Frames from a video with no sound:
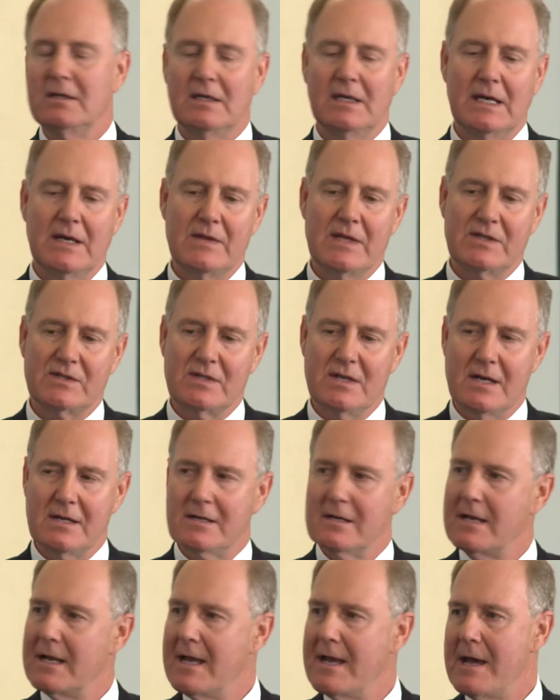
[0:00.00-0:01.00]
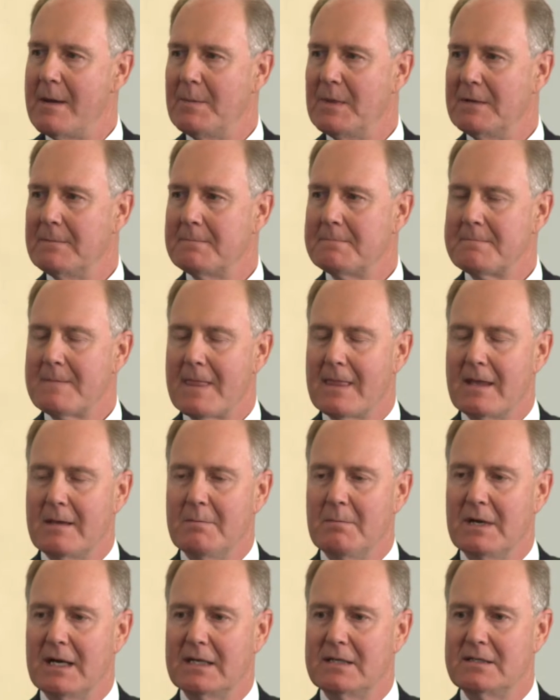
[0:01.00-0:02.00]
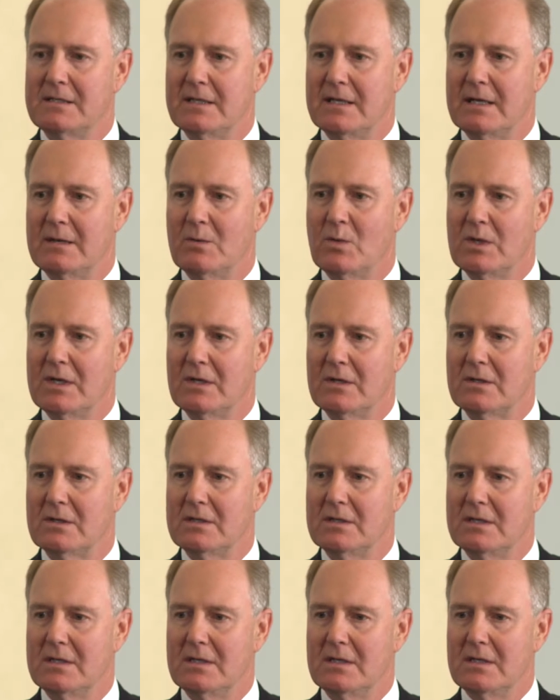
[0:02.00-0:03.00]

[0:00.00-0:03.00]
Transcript: Uh, that's not going to happen. But uh, we'll,